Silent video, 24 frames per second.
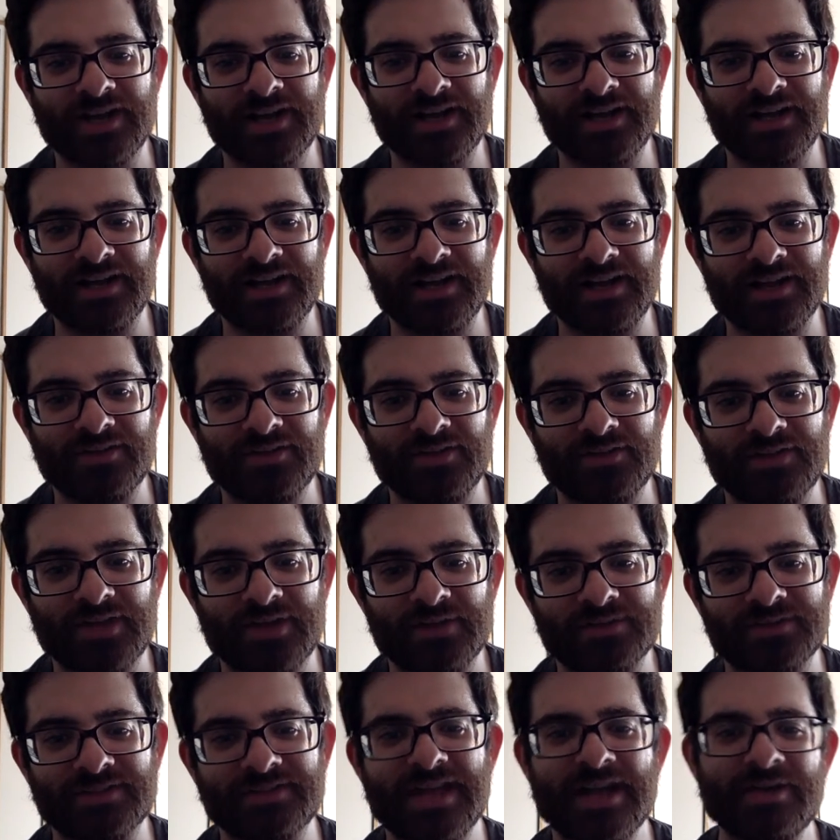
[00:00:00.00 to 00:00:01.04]
I thought
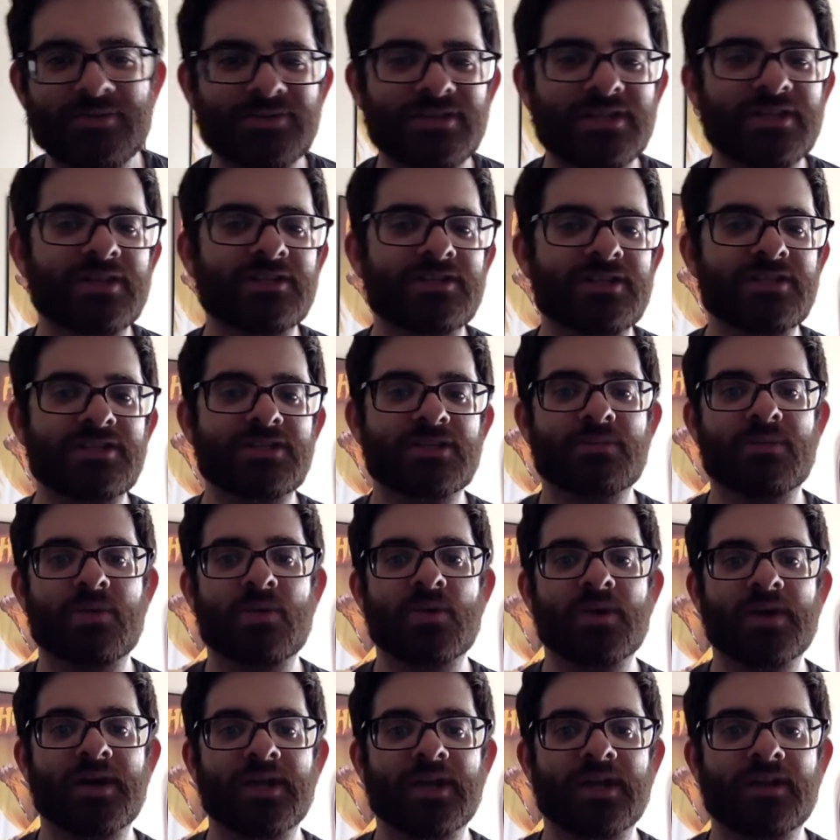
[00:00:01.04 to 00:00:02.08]
that was a little
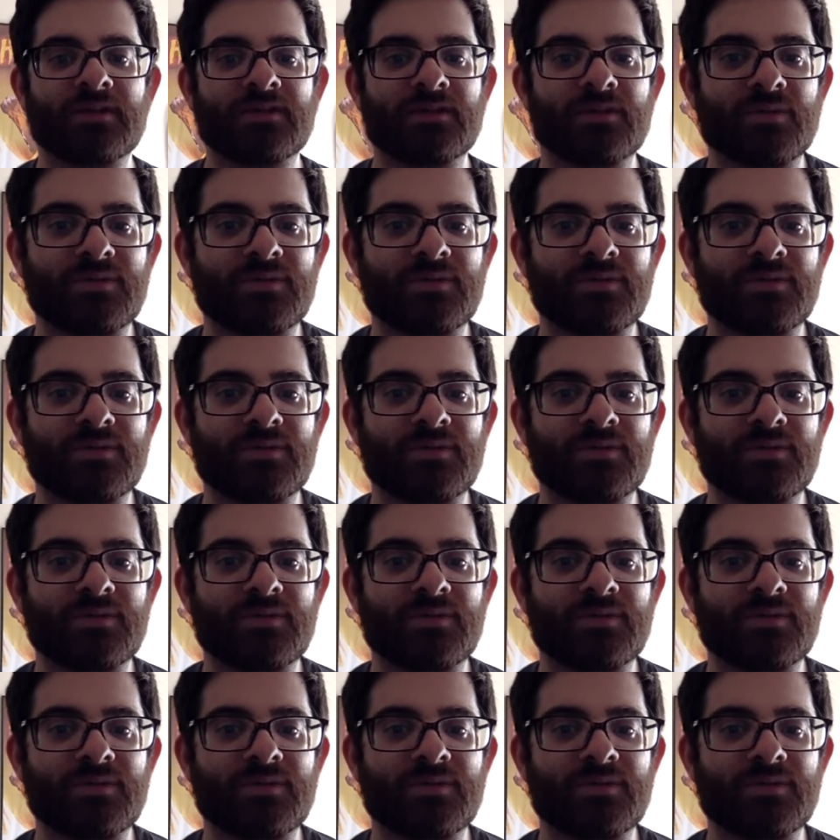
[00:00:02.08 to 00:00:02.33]
disappointing.